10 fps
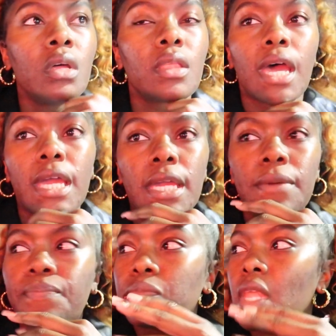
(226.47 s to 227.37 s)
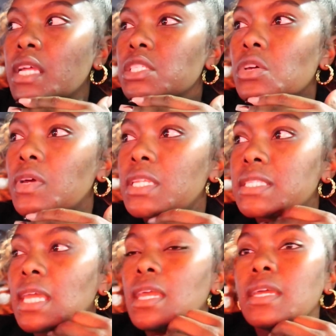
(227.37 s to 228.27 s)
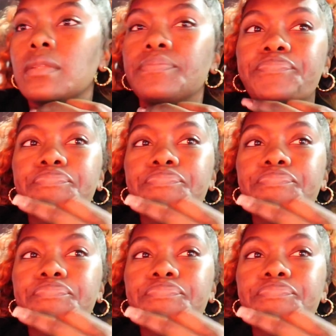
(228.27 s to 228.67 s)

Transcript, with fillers: like i just don't understand